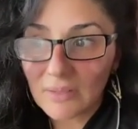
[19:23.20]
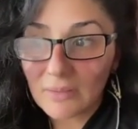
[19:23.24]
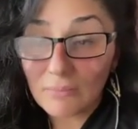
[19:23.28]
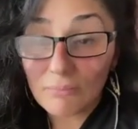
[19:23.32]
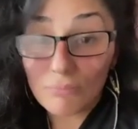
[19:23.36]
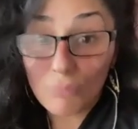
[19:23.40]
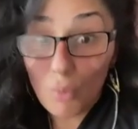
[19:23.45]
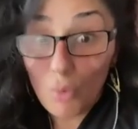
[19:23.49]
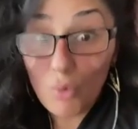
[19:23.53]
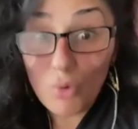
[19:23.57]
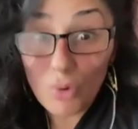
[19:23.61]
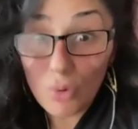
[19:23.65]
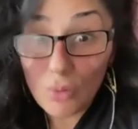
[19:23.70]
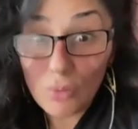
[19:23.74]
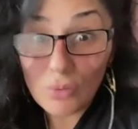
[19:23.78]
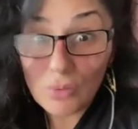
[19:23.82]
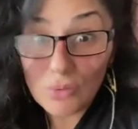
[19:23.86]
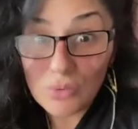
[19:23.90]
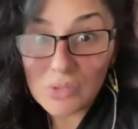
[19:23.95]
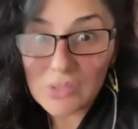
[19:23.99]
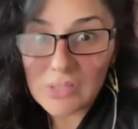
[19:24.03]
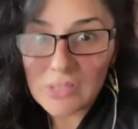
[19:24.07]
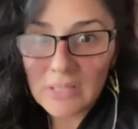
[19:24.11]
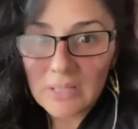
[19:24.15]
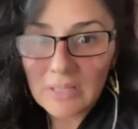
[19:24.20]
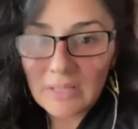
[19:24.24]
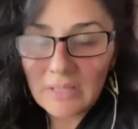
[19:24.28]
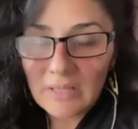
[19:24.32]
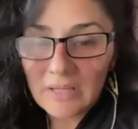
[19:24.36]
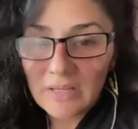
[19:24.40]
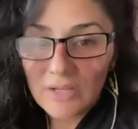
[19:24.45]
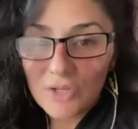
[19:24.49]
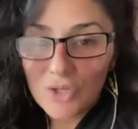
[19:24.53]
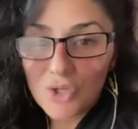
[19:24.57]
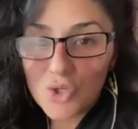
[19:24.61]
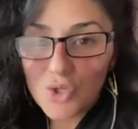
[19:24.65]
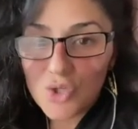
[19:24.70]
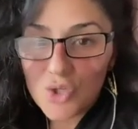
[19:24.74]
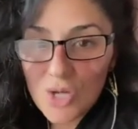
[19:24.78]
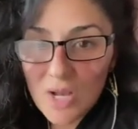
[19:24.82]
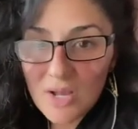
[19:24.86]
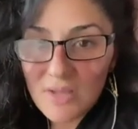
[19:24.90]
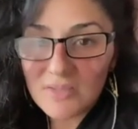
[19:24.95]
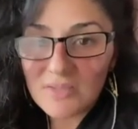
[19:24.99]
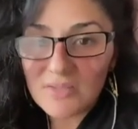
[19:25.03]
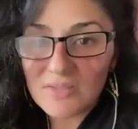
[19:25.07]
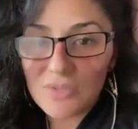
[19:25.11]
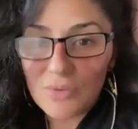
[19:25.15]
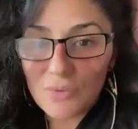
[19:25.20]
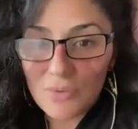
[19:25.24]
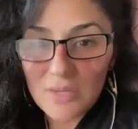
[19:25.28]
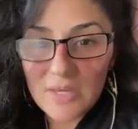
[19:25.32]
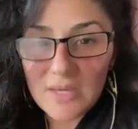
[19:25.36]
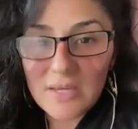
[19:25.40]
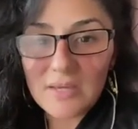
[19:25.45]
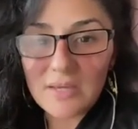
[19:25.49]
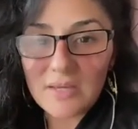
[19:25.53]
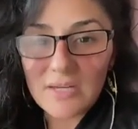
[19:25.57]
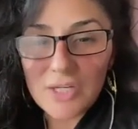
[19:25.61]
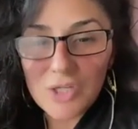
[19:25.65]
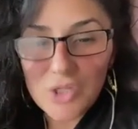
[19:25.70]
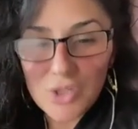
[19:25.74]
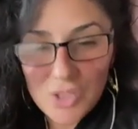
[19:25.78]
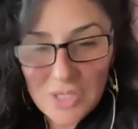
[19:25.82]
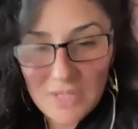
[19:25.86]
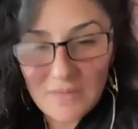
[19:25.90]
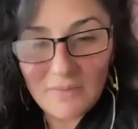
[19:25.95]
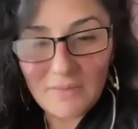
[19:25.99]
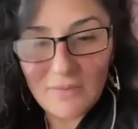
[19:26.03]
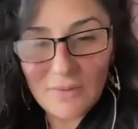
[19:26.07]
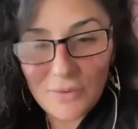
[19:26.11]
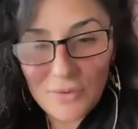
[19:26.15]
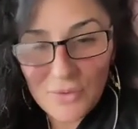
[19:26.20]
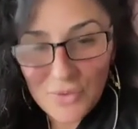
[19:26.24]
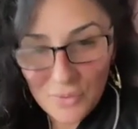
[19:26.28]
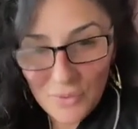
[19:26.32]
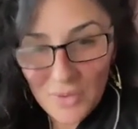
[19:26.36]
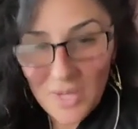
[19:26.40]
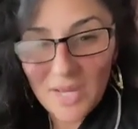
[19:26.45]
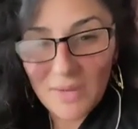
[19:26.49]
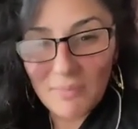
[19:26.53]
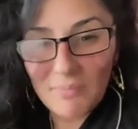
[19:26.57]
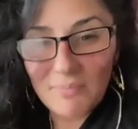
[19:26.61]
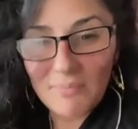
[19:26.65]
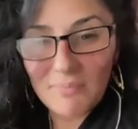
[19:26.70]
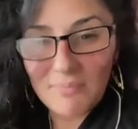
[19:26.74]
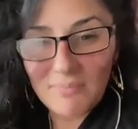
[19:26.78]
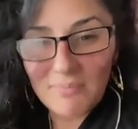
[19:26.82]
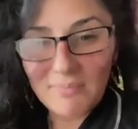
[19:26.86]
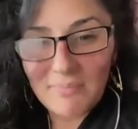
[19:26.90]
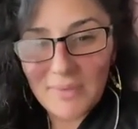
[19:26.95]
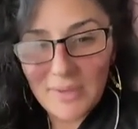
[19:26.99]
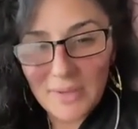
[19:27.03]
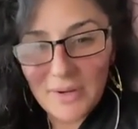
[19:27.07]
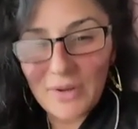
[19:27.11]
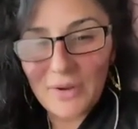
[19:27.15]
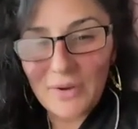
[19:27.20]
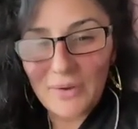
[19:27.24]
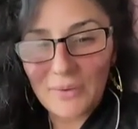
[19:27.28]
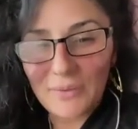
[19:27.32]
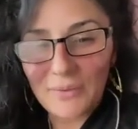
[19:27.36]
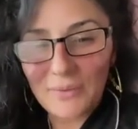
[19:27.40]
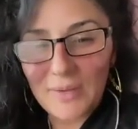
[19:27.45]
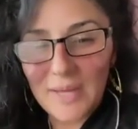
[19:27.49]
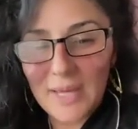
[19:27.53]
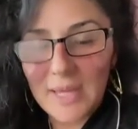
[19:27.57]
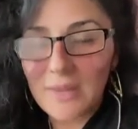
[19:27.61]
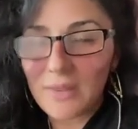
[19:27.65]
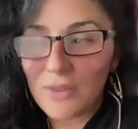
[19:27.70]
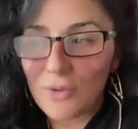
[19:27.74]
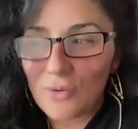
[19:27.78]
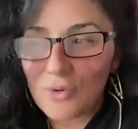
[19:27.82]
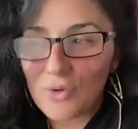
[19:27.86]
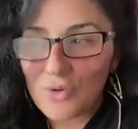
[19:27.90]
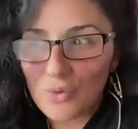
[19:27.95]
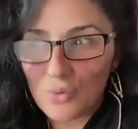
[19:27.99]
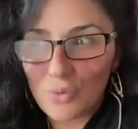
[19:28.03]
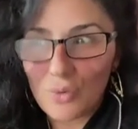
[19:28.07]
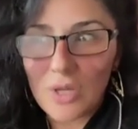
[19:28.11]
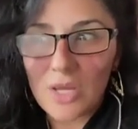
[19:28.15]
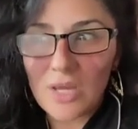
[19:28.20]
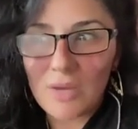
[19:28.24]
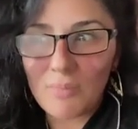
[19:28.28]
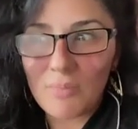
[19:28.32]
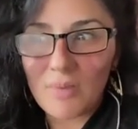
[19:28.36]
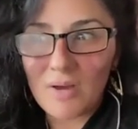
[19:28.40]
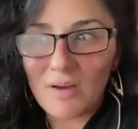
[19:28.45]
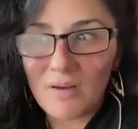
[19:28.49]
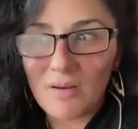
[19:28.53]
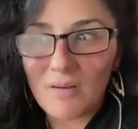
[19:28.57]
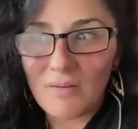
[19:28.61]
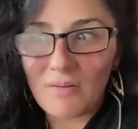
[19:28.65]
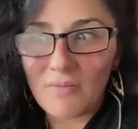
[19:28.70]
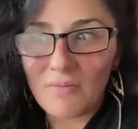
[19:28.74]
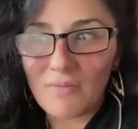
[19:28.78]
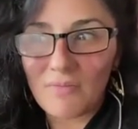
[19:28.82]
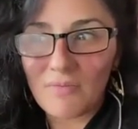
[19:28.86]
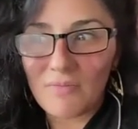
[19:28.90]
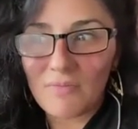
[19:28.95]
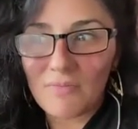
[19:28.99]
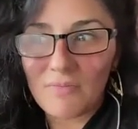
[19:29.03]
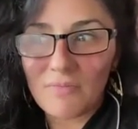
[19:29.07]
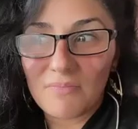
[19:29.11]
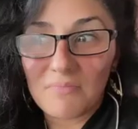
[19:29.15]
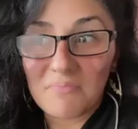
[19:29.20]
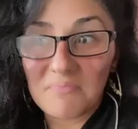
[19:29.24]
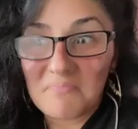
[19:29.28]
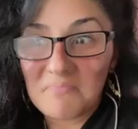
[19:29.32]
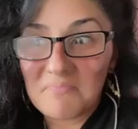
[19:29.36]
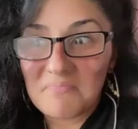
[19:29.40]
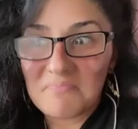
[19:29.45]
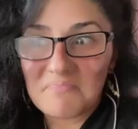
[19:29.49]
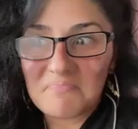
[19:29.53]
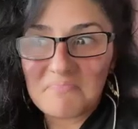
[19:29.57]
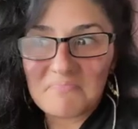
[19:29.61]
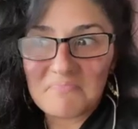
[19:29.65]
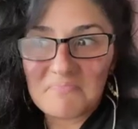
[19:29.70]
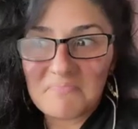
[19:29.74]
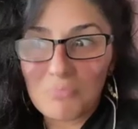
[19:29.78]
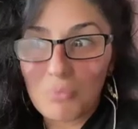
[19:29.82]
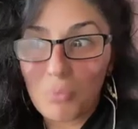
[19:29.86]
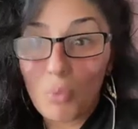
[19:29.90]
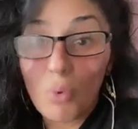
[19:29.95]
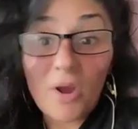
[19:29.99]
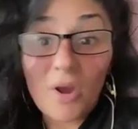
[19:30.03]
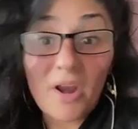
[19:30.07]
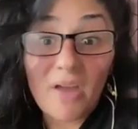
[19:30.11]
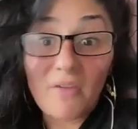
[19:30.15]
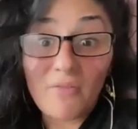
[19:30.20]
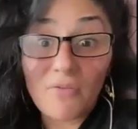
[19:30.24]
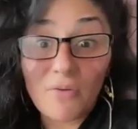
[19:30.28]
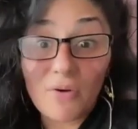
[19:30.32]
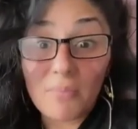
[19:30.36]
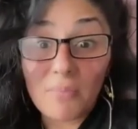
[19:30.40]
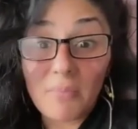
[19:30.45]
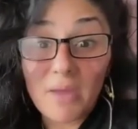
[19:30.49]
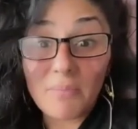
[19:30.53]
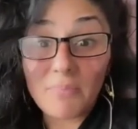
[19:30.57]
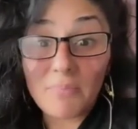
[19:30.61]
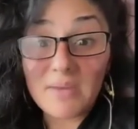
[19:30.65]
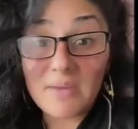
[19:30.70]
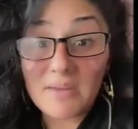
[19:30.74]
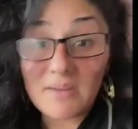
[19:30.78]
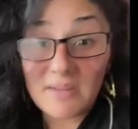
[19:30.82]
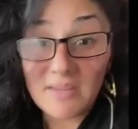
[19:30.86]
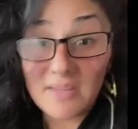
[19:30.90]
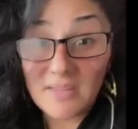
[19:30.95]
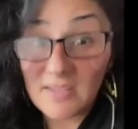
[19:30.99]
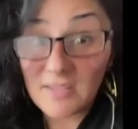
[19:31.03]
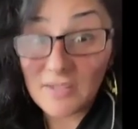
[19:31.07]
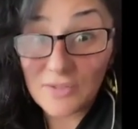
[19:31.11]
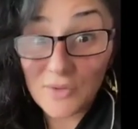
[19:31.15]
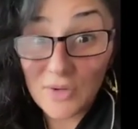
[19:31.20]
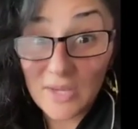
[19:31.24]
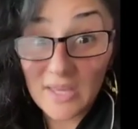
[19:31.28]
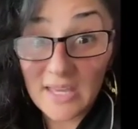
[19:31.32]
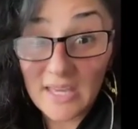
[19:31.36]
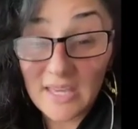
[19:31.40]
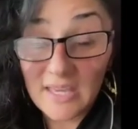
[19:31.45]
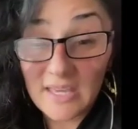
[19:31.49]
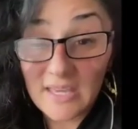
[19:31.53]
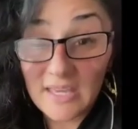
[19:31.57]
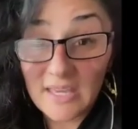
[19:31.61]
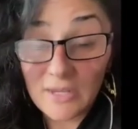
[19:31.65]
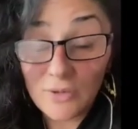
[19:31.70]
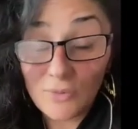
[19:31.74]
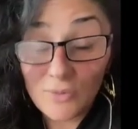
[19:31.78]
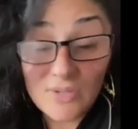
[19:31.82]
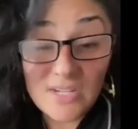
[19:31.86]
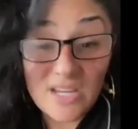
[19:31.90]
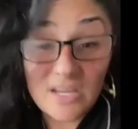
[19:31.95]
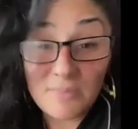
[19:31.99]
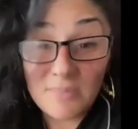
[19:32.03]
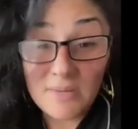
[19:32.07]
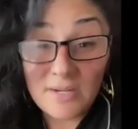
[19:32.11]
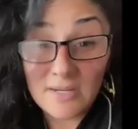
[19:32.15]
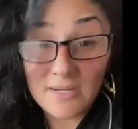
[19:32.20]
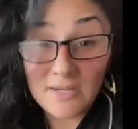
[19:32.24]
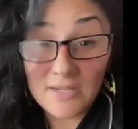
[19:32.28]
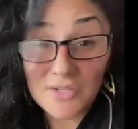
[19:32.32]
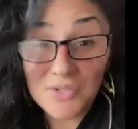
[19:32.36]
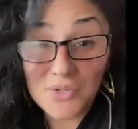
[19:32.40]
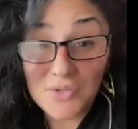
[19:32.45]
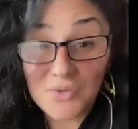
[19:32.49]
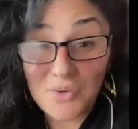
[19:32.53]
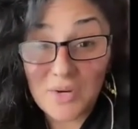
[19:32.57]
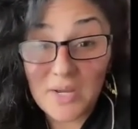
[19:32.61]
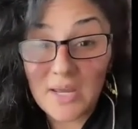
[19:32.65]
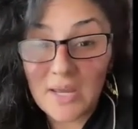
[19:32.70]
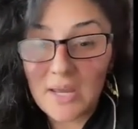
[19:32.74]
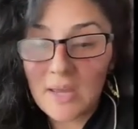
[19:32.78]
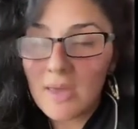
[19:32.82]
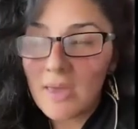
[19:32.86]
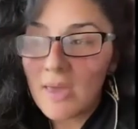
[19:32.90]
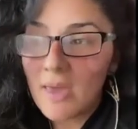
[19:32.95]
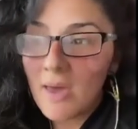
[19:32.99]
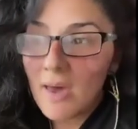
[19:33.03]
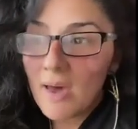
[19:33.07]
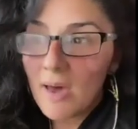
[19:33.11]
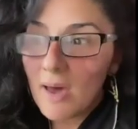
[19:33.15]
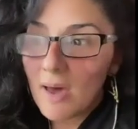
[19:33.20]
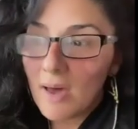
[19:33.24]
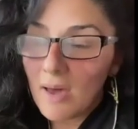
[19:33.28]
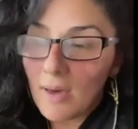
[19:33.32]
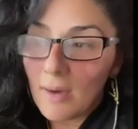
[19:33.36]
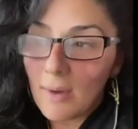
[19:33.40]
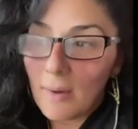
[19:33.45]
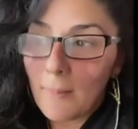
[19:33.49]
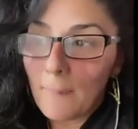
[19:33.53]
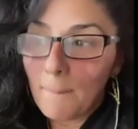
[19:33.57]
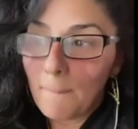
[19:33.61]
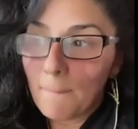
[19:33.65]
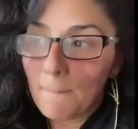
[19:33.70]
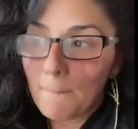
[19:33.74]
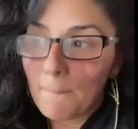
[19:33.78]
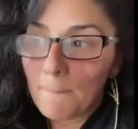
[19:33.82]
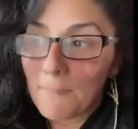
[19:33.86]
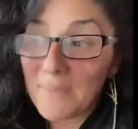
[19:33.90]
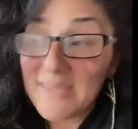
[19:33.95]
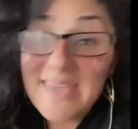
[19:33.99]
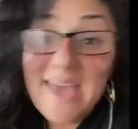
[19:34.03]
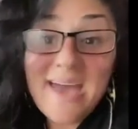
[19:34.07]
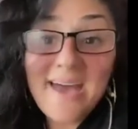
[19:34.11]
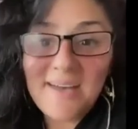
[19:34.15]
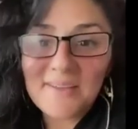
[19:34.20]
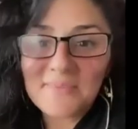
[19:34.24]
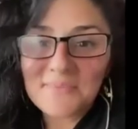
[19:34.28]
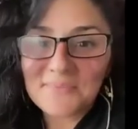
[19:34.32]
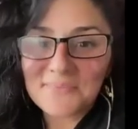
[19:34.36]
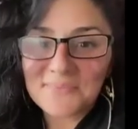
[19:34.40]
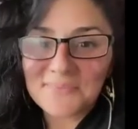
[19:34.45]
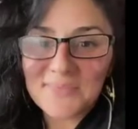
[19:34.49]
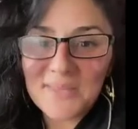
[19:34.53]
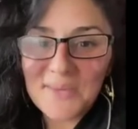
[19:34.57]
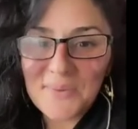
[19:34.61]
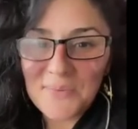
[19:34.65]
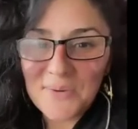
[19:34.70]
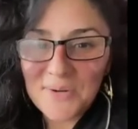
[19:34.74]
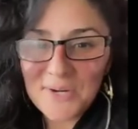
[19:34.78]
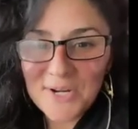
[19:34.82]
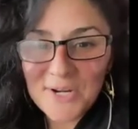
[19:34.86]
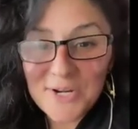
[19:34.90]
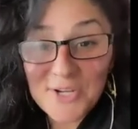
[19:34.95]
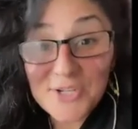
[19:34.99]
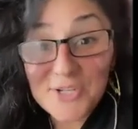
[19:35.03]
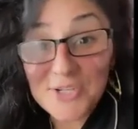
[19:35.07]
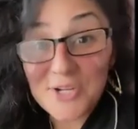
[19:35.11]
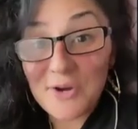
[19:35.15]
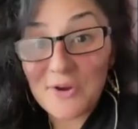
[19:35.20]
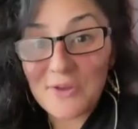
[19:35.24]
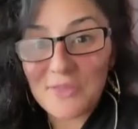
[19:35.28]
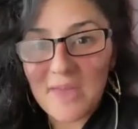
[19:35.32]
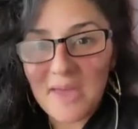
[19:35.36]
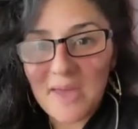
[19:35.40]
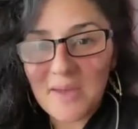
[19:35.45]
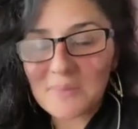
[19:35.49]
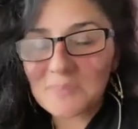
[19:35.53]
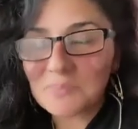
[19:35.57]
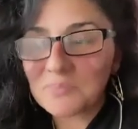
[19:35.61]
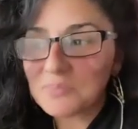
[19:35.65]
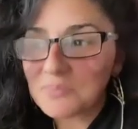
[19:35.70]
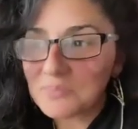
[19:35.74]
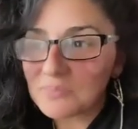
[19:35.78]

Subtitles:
morals, just so they can achieve their dream, you know, their dream of whatever it may be in the entertainment industry. But yeah, I wanted to share that.